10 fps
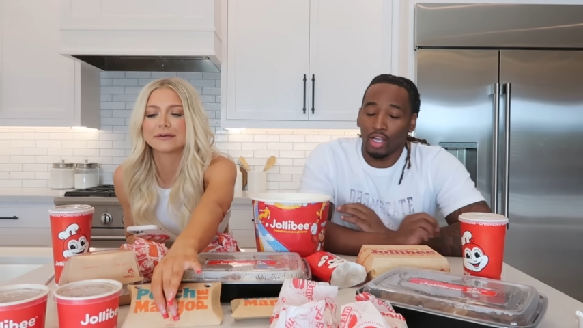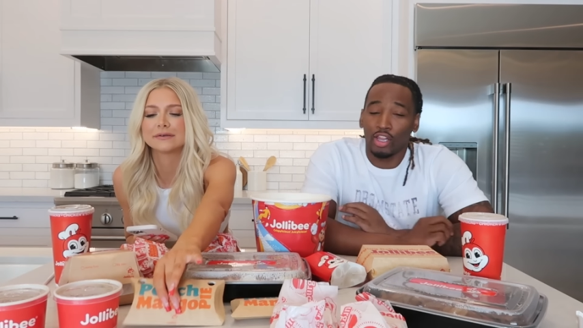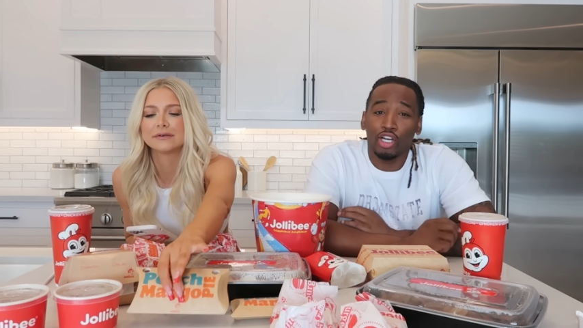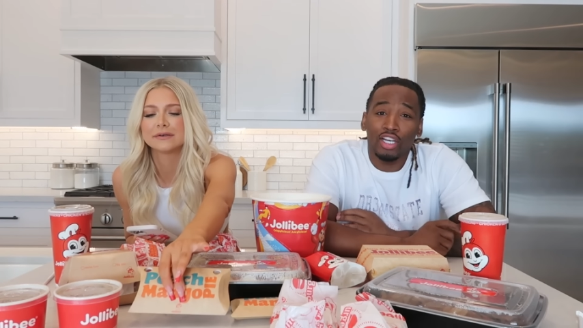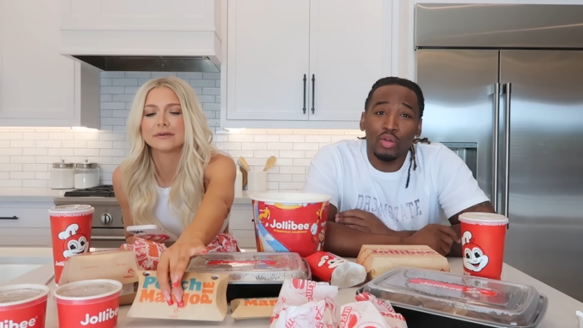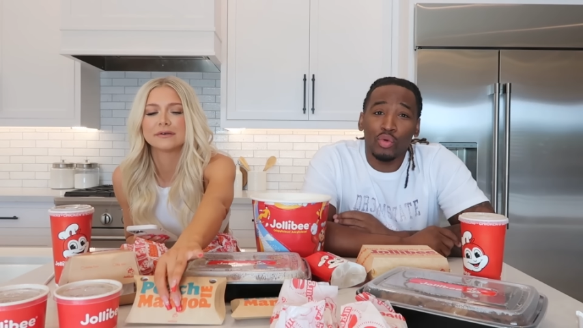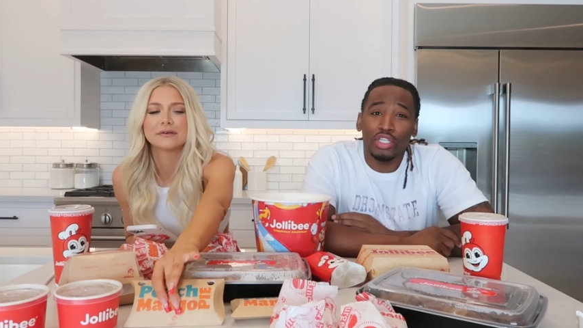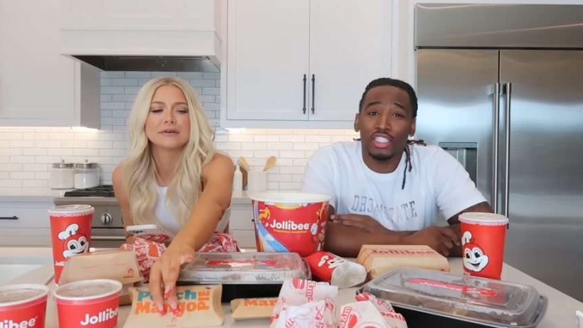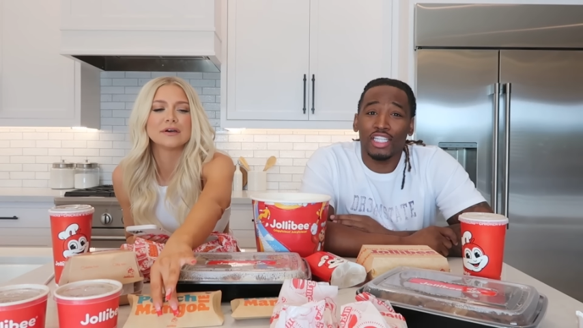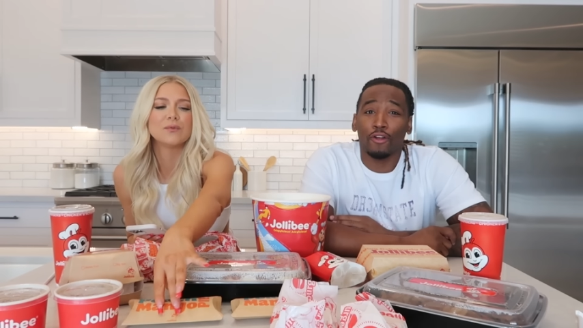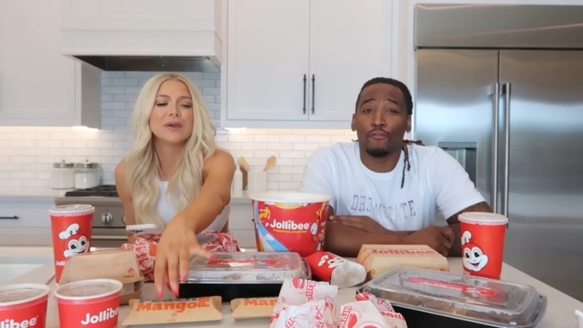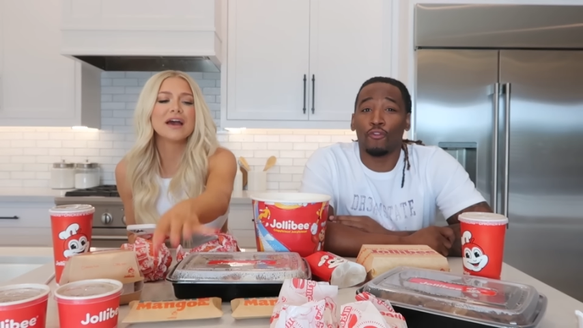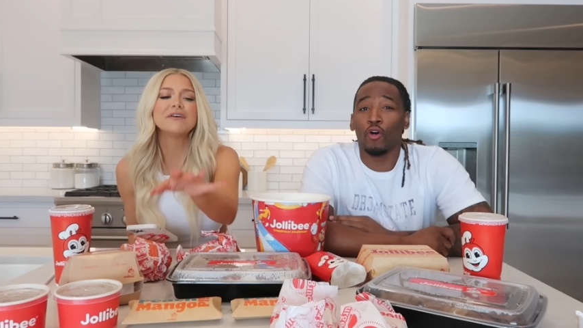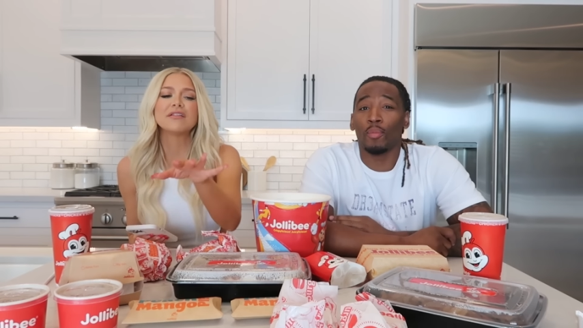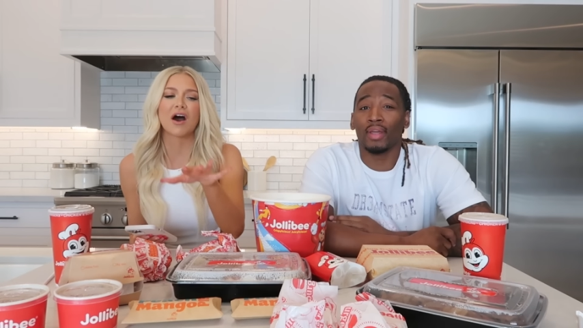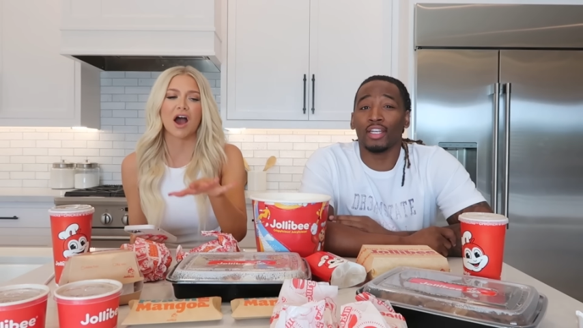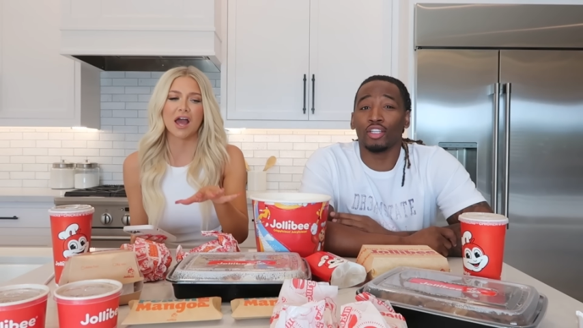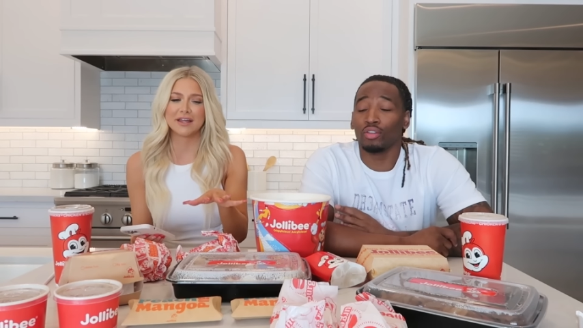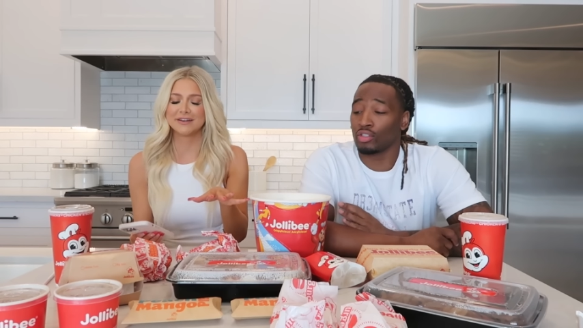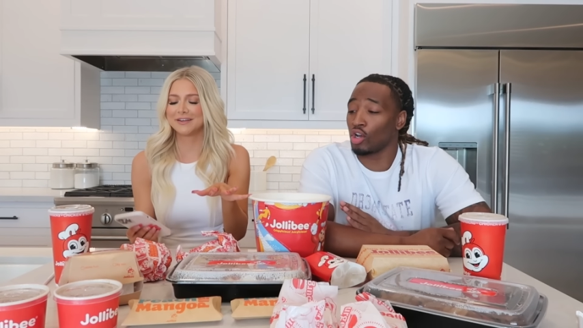Speaker 1: Literally, we just did a we full a
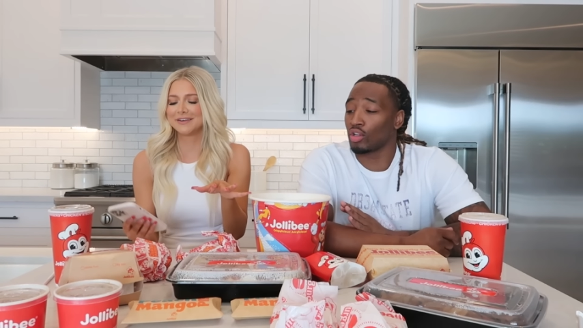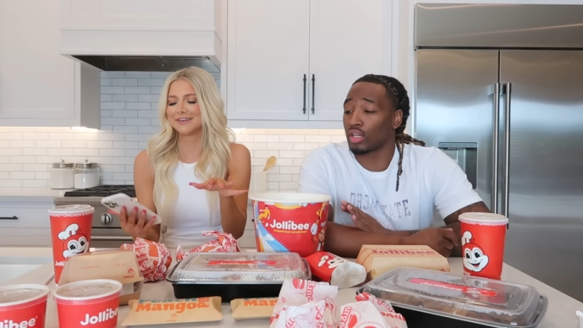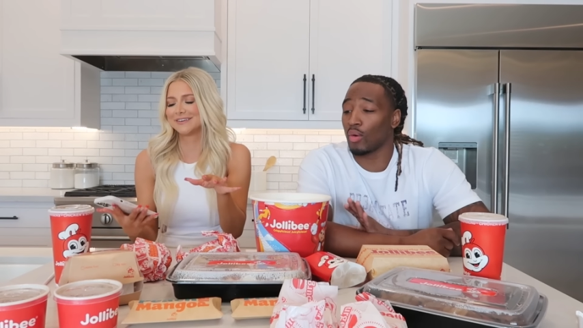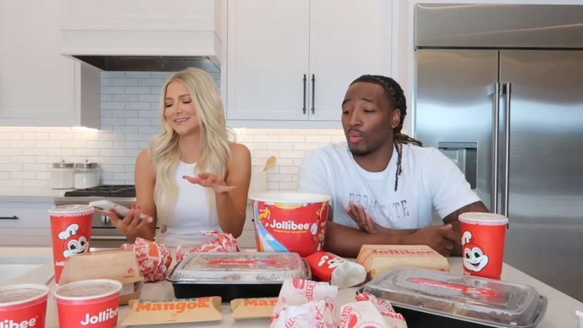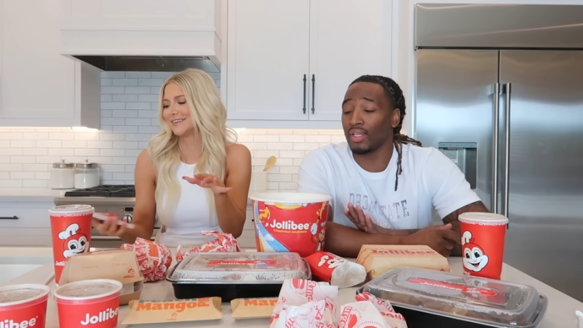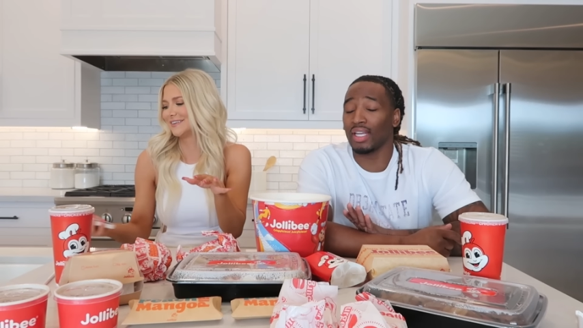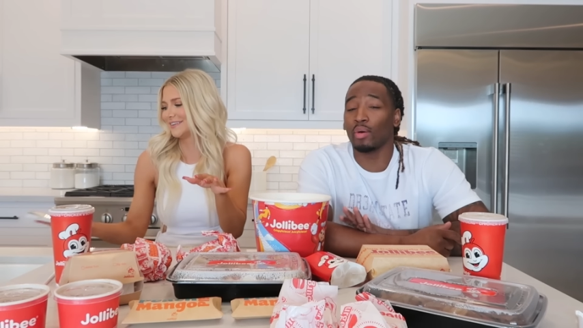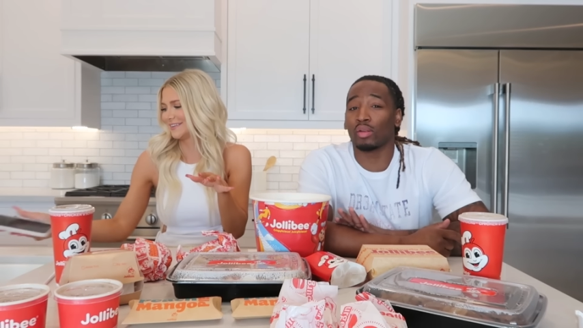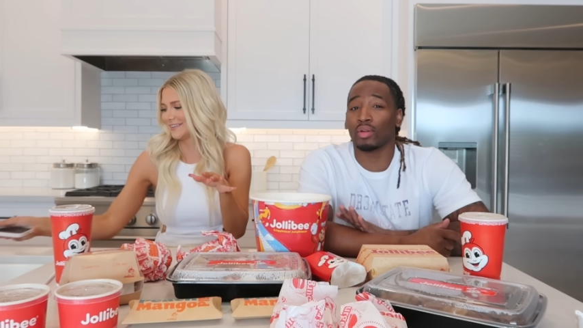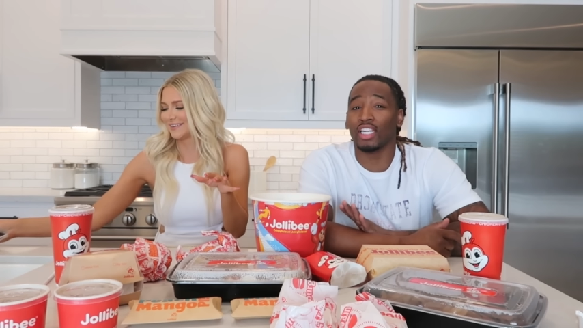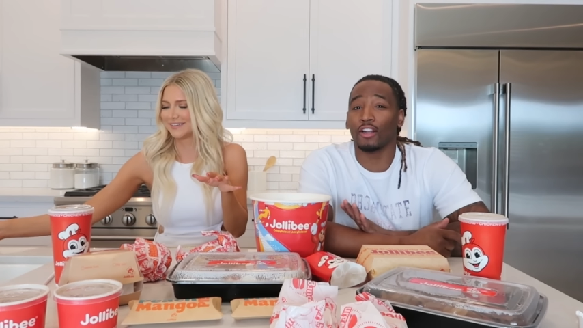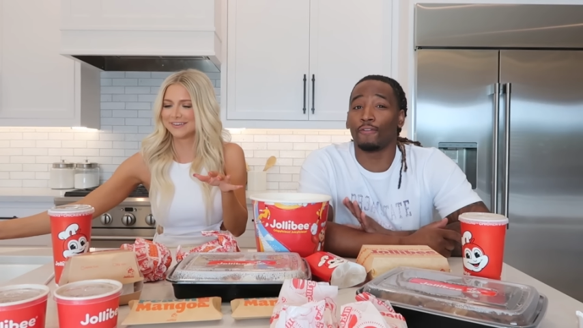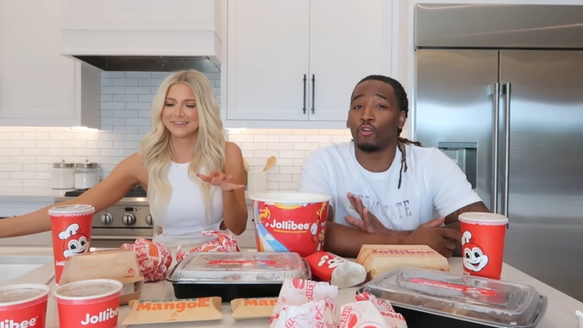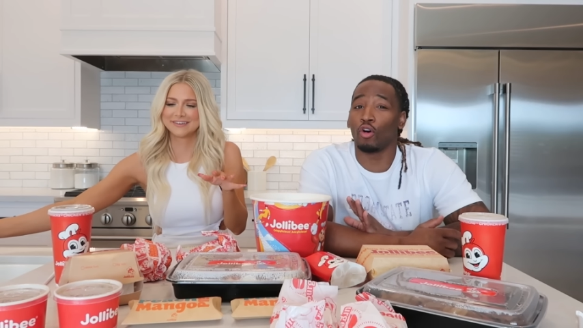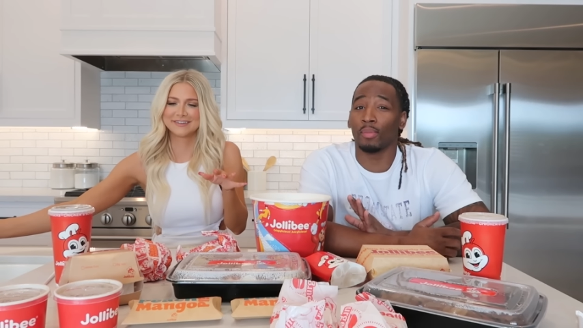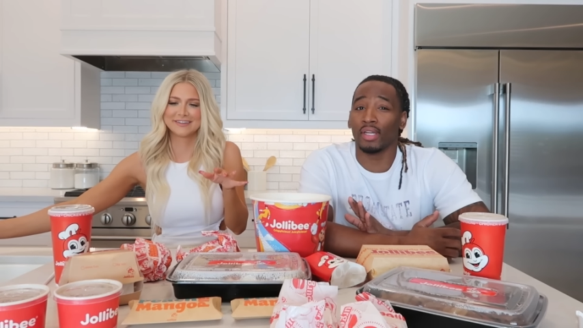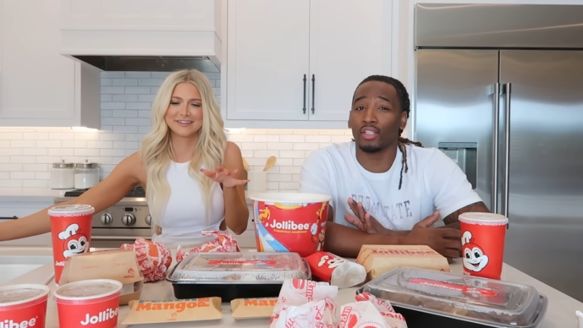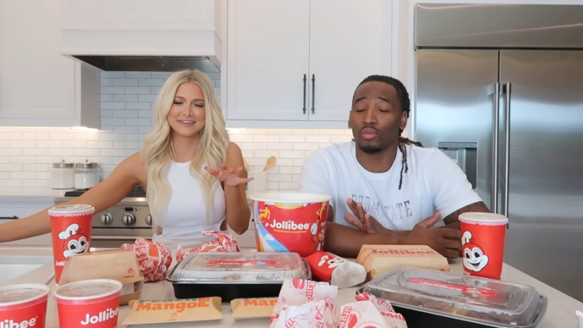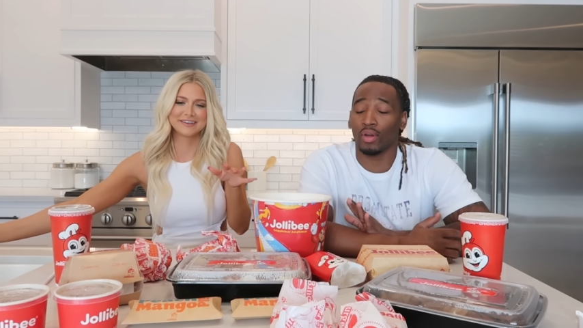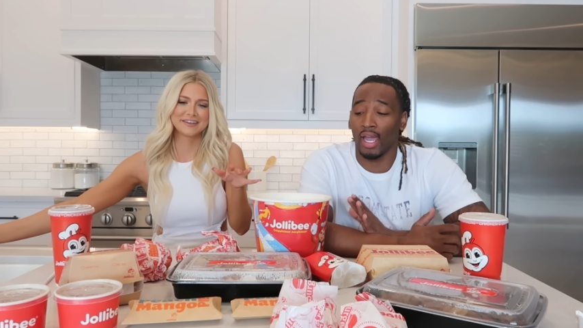menu. No, so what we did was we did a full
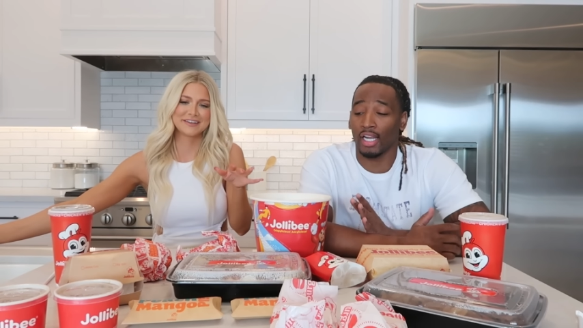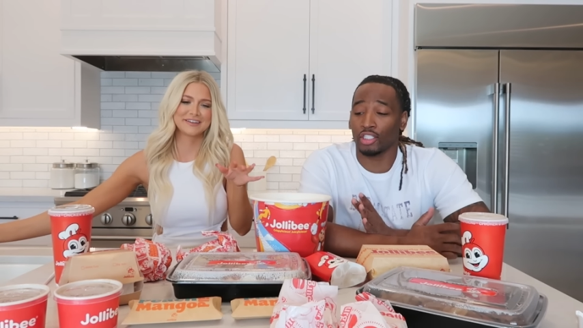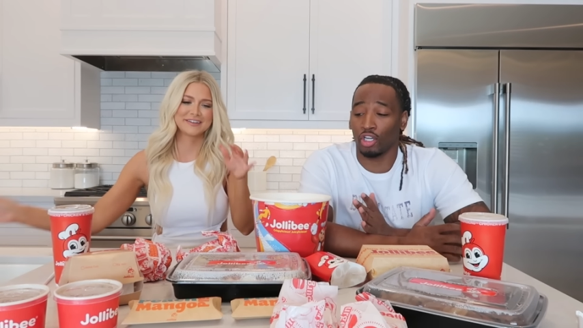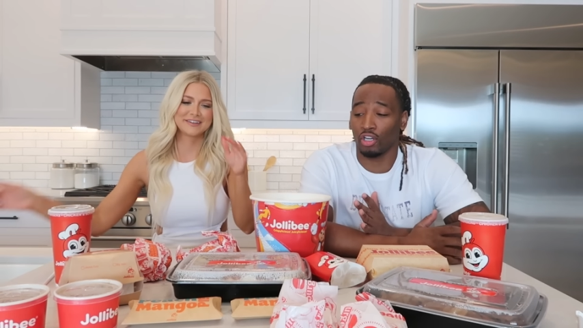menu at